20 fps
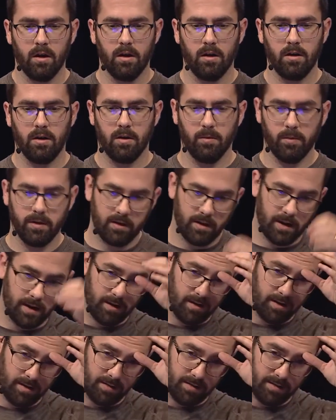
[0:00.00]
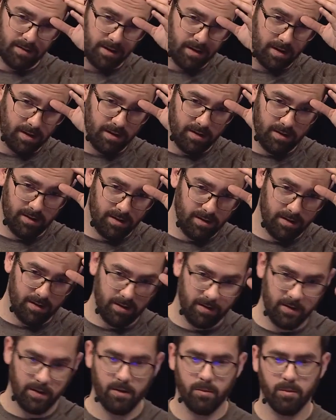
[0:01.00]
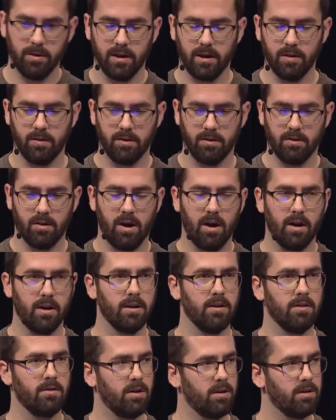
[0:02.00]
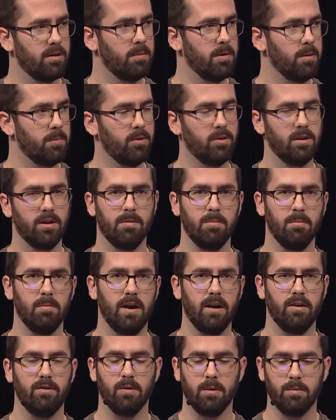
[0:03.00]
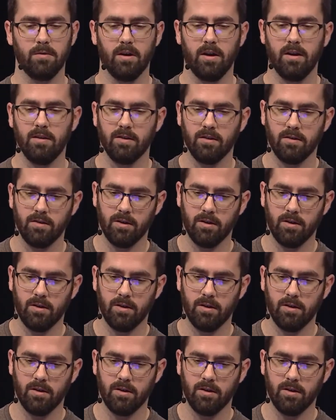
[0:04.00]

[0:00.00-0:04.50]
Now with that, it's, when you get to talk and you talk to people that manage websites, it's